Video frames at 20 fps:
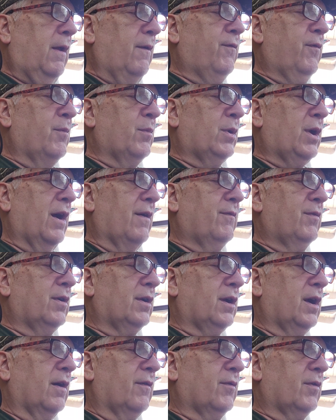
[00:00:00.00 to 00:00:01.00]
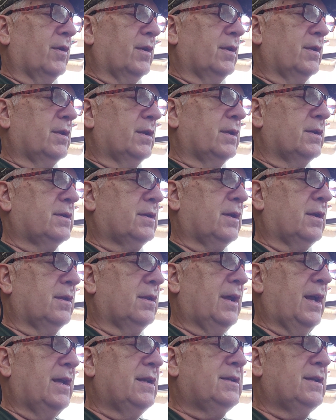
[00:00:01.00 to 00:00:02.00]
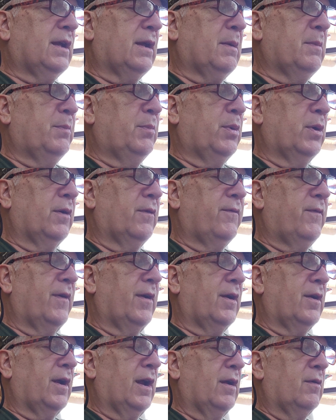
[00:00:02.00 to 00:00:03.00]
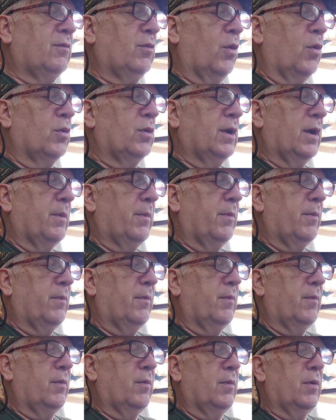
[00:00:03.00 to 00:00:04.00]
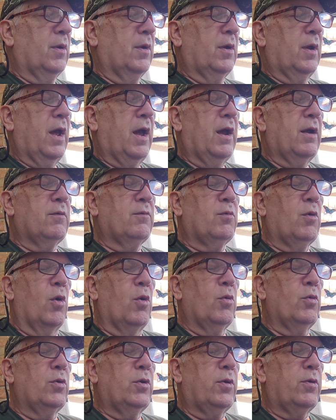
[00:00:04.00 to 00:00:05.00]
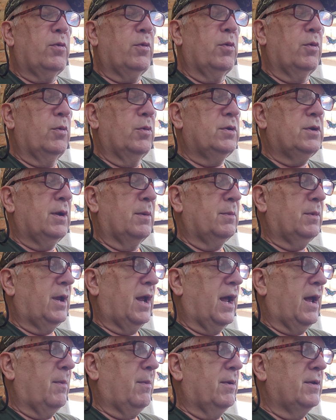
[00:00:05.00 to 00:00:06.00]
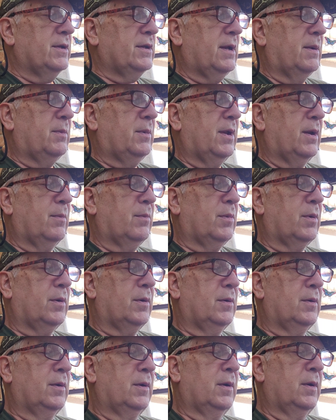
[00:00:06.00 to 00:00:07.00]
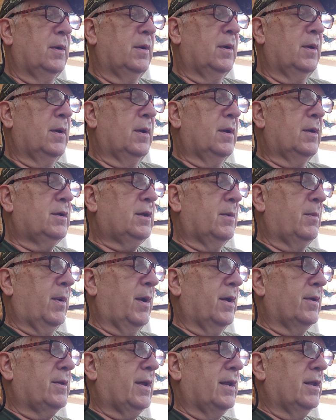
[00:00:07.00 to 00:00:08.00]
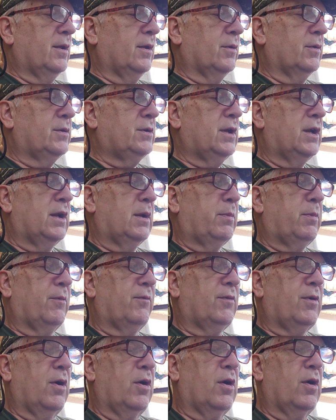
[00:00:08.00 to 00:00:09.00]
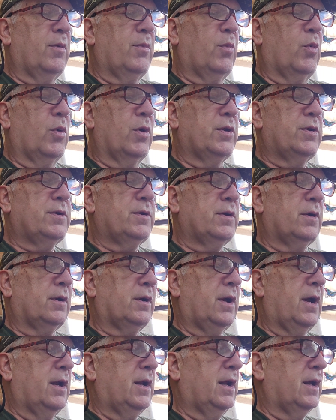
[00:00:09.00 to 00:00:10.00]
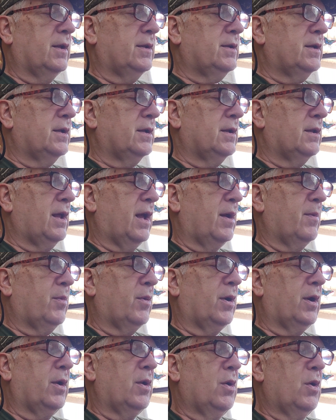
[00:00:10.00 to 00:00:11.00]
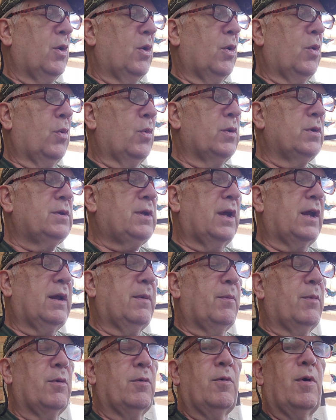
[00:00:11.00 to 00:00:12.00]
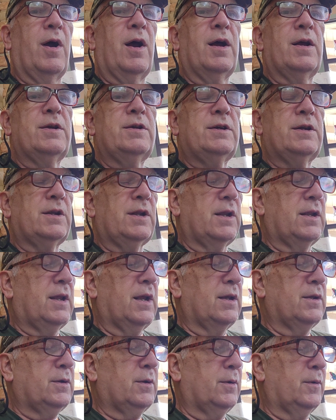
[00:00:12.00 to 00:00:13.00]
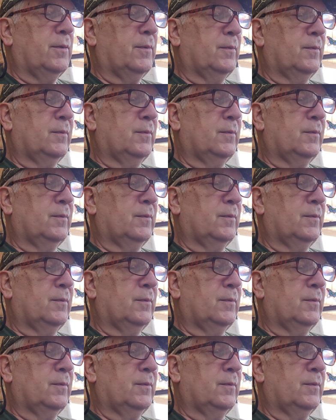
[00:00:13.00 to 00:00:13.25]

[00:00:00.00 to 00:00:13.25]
from cover to cover. The Scholastic Book Fair had rolled through sometime in September. Somehow that little setup of cardboard cutouts in the library was like a mirage in the desert.